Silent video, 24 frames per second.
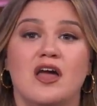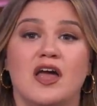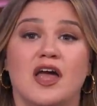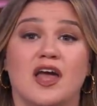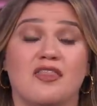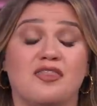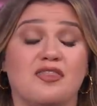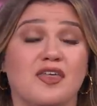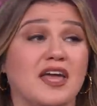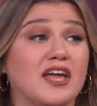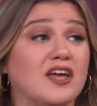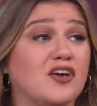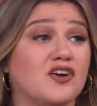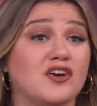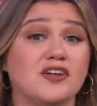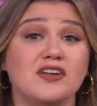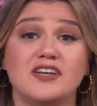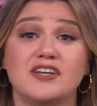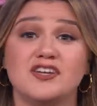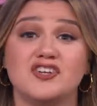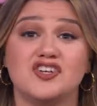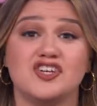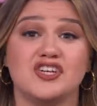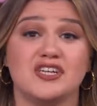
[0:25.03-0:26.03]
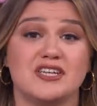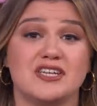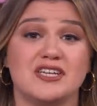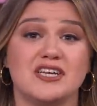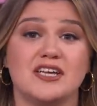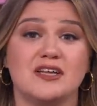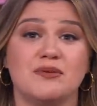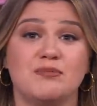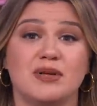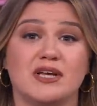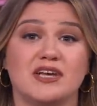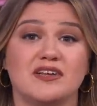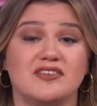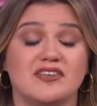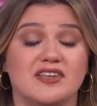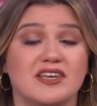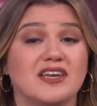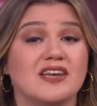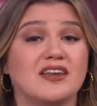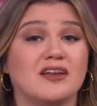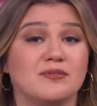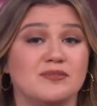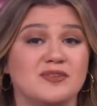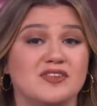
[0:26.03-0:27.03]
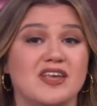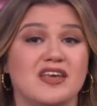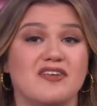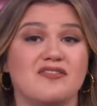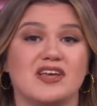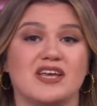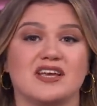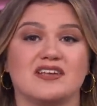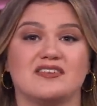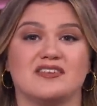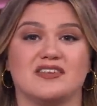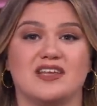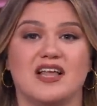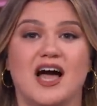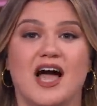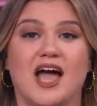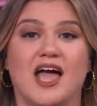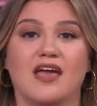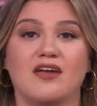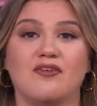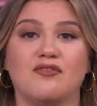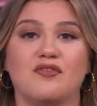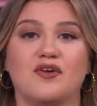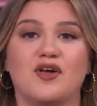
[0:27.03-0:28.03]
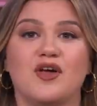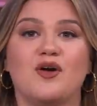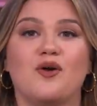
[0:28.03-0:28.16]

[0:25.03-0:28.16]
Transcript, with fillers: And thank goodness she did, because it ended up saving his life.